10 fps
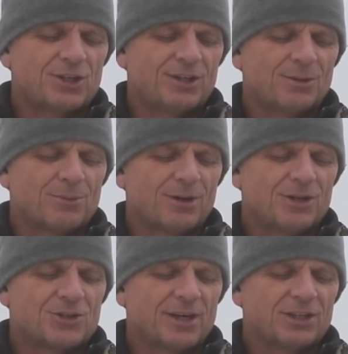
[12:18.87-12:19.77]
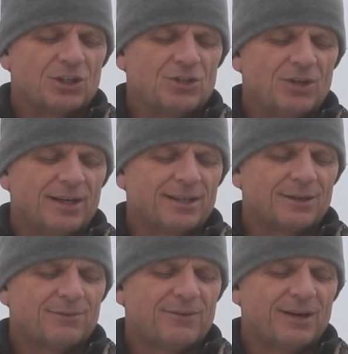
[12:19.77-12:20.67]
Genome Project could not
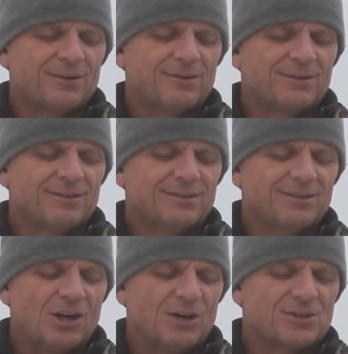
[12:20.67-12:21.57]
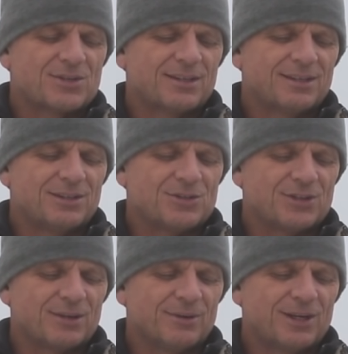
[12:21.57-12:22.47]
get a fair and honest
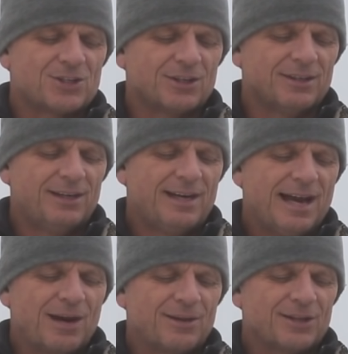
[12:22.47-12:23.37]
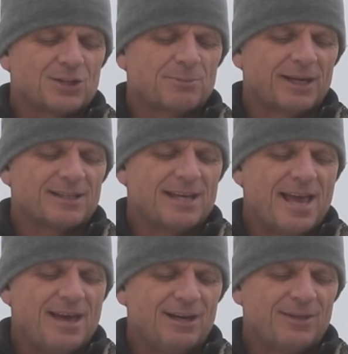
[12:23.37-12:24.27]
consideration, how do they expect
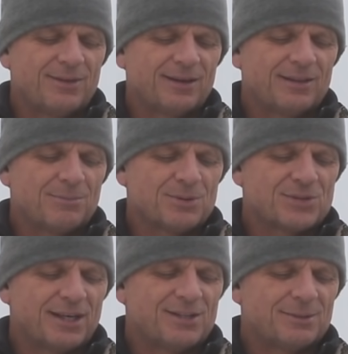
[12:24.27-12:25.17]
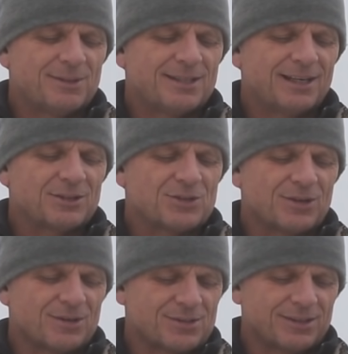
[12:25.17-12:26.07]
anything they present to be taken
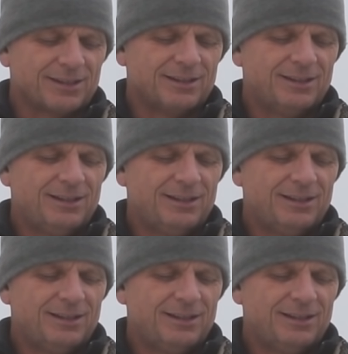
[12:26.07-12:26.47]
seriously?